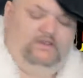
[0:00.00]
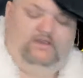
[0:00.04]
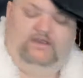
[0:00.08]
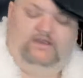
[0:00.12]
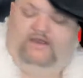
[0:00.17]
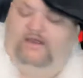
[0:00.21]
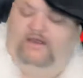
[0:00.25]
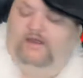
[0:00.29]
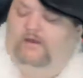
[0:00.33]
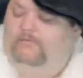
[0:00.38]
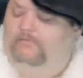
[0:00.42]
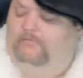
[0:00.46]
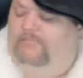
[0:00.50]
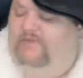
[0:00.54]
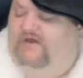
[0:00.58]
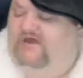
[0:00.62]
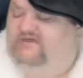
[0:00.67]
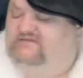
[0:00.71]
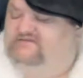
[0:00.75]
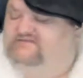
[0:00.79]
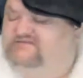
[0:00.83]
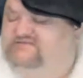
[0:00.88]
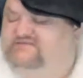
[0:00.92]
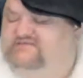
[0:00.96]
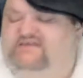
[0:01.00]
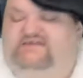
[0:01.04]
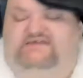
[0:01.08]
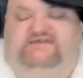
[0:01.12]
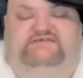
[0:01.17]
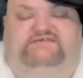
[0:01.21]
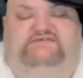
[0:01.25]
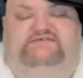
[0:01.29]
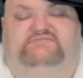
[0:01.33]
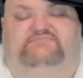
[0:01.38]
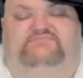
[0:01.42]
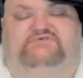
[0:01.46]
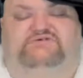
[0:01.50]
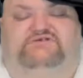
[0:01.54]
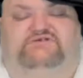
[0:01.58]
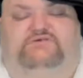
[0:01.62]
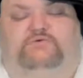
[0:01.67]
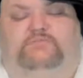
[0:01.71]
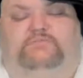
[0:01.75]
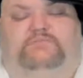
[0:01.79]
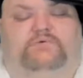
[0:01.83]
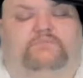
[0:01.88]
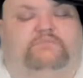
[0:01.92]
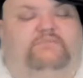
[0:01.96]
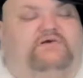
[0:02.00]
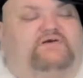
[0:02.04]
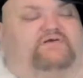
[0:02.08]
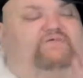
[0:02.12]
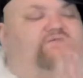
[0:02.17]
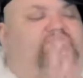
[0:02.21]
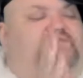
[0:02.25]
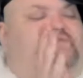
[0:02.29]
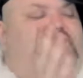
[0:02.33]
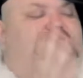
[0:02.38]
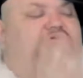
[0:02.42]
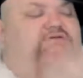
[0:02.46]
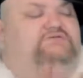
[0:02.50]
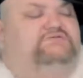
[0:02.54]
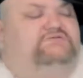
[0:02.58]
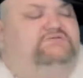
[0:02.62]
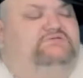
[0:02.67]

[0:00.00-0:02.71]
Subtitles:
I'm about sick of some stupid motherfuckers.